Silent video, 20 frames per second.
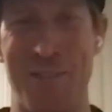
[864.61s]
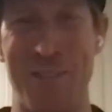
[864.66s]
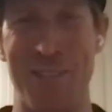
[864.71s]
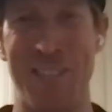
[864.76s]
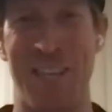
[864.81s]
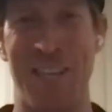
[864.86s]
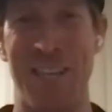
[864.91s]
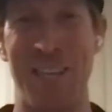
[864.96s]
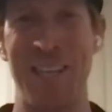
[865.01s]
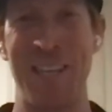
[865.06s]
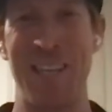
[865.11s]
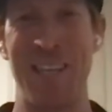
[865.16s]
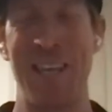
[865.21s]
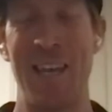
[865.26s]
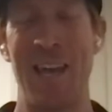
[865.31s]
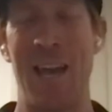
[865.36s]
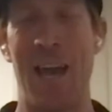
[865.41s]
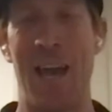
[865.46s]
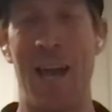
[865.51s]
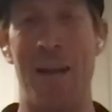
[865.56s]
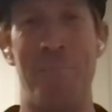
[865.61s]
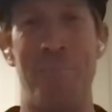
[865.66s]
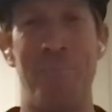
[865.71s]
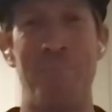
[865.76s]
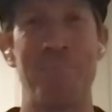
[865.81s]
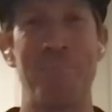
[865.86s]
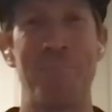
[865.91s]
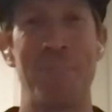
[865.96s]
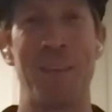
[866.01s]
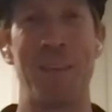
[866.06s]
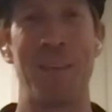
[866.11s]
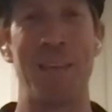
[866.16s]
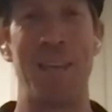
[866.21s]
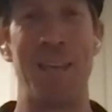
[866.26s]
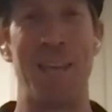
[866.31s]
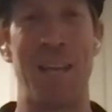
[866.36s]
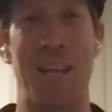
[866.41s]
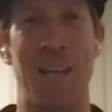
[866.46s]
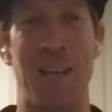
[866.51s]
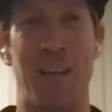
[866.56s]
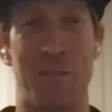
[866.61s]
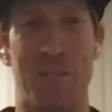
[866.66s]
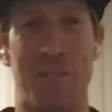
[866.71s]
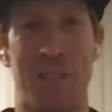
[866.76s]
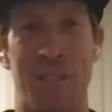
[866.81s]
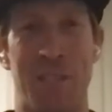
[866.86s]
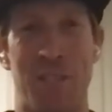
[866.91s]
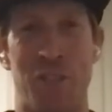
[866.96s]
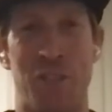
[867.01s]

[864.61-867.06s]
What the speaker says: I'd say. And obviously the